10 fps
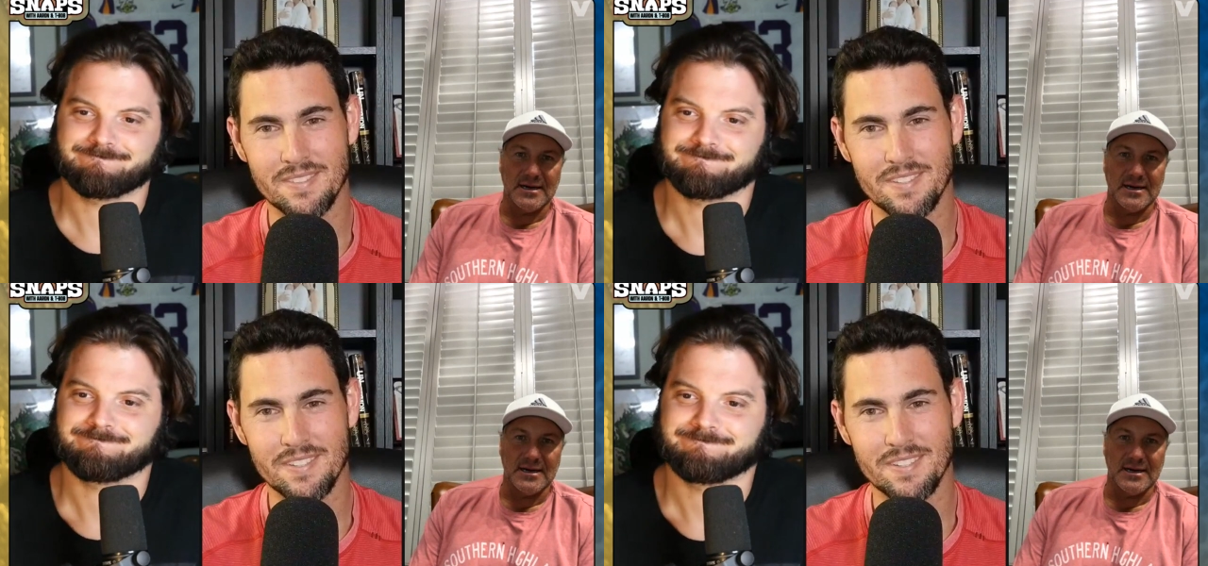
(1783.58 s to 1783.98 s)

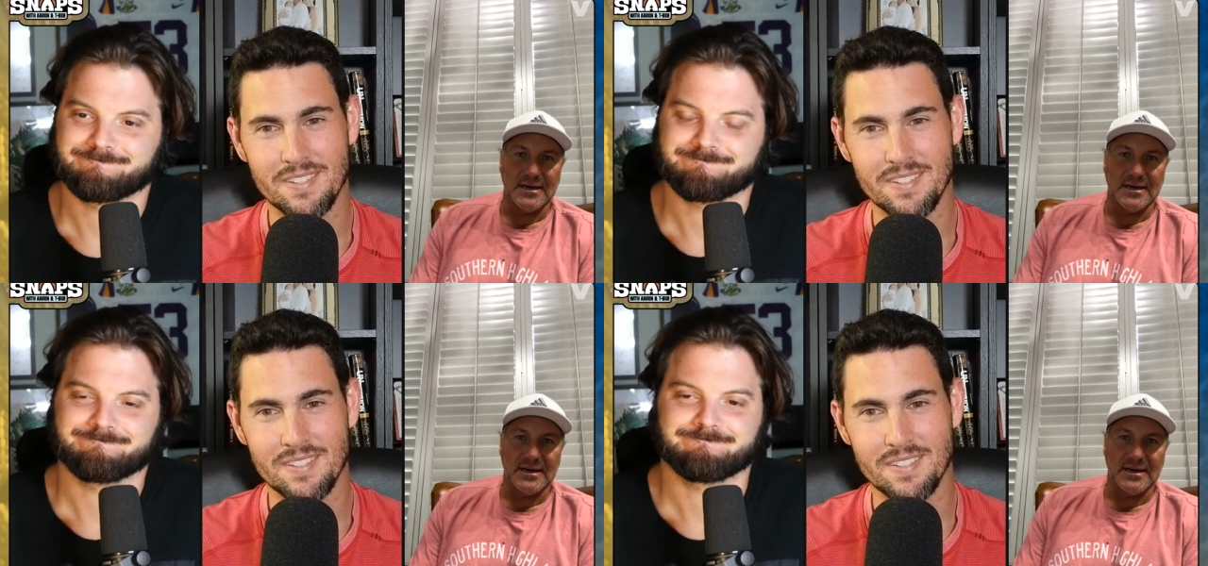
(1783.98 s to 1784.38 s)

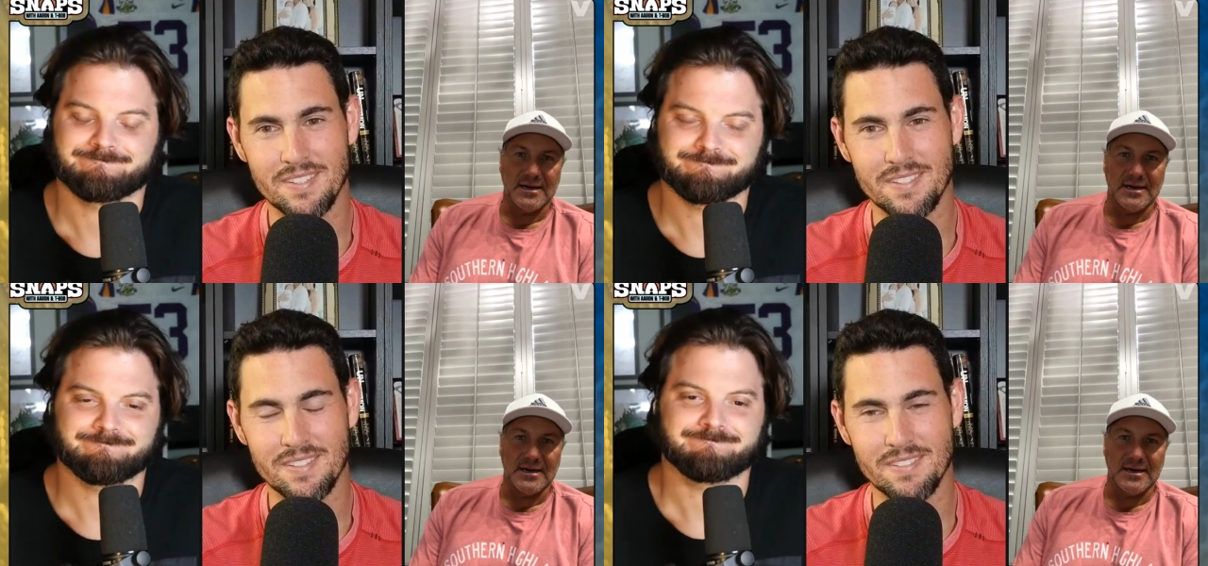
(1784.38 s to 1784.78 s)
Speaker 1: And kind
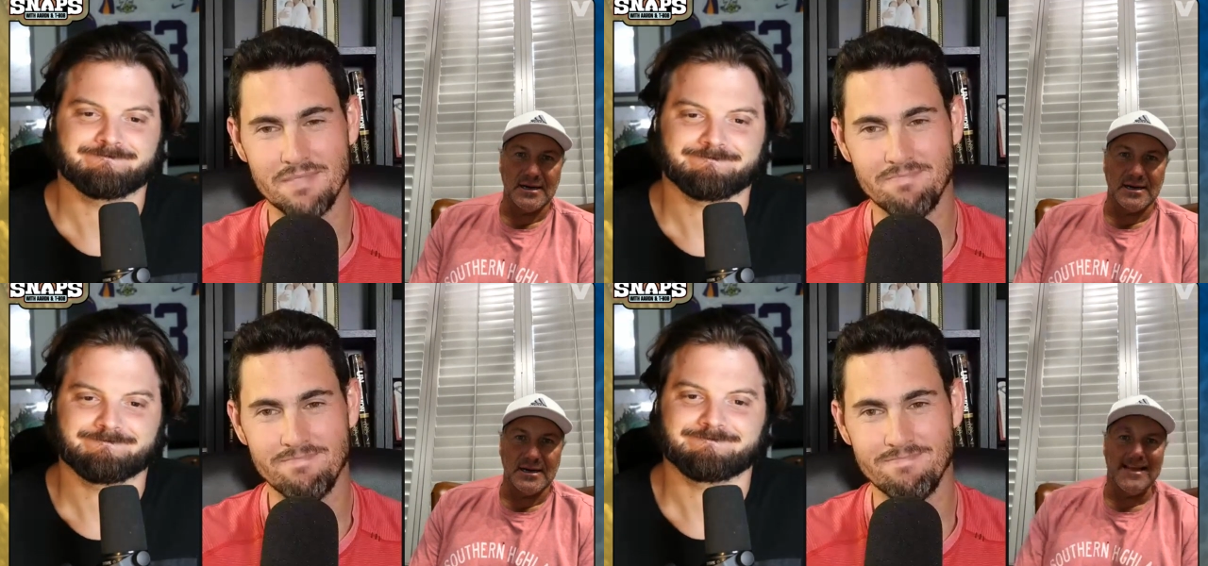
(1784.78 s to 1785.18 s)
of
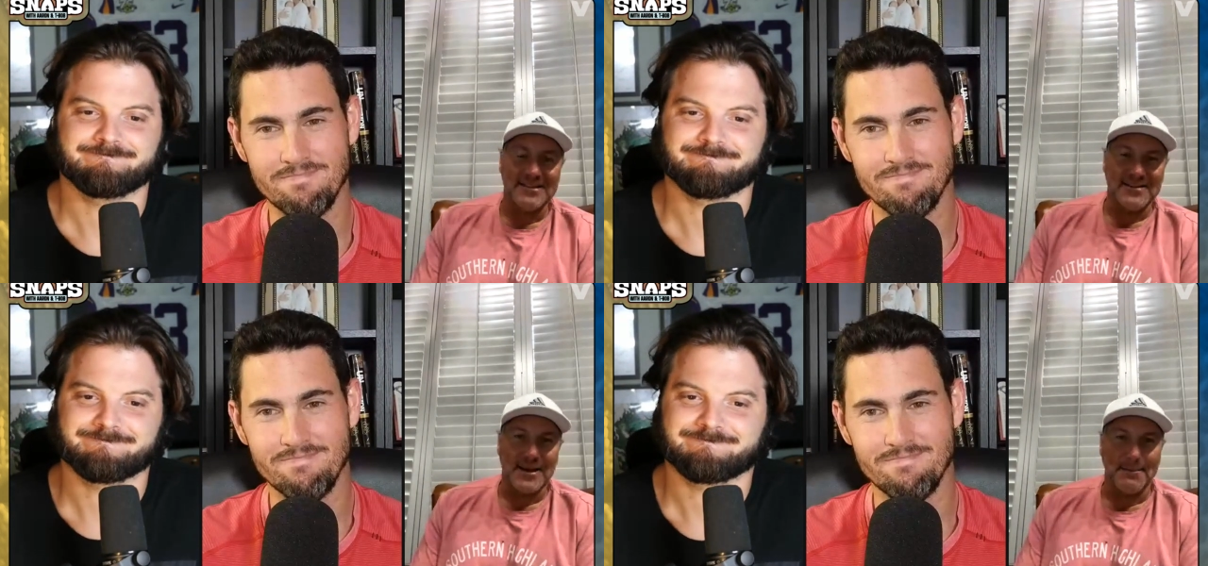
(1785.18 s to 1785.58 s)
that
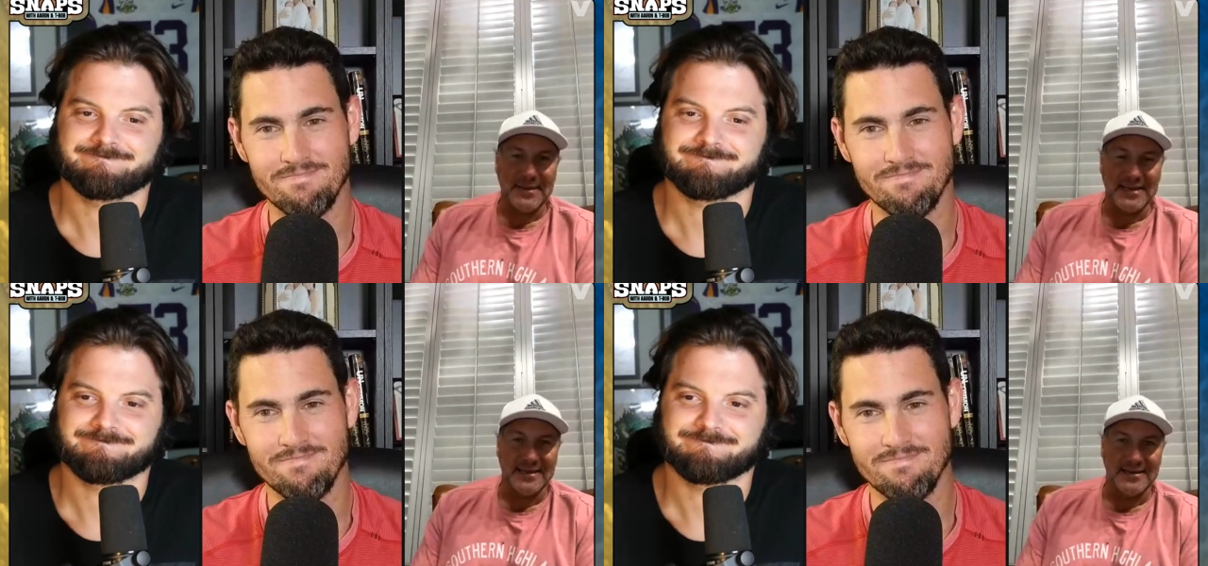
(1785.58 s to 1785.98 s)
ended up
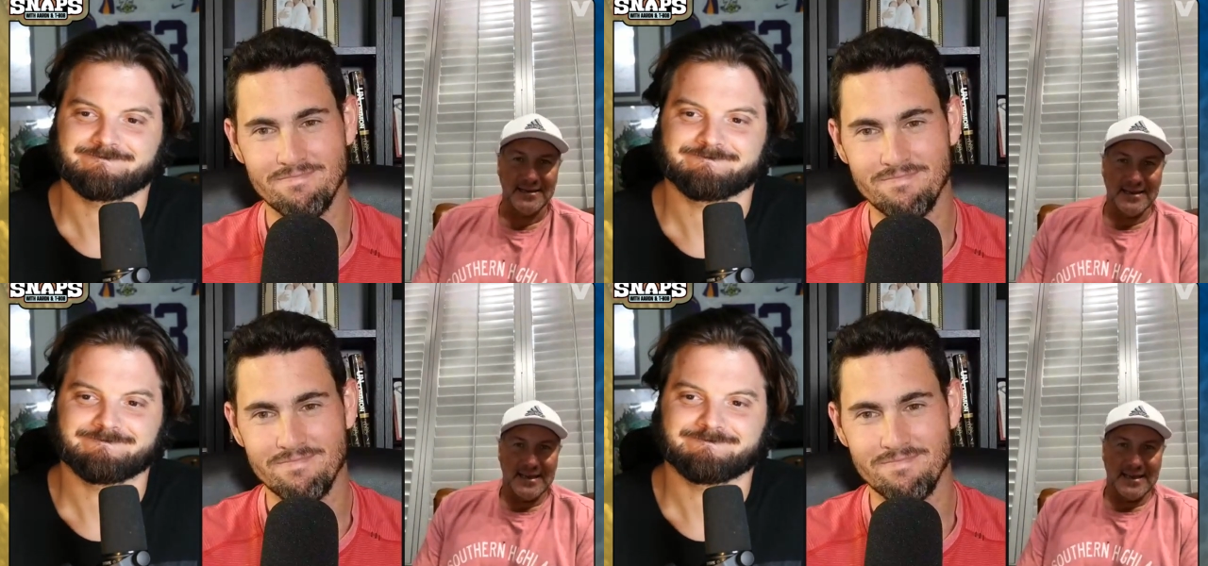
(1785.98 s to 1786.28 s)
being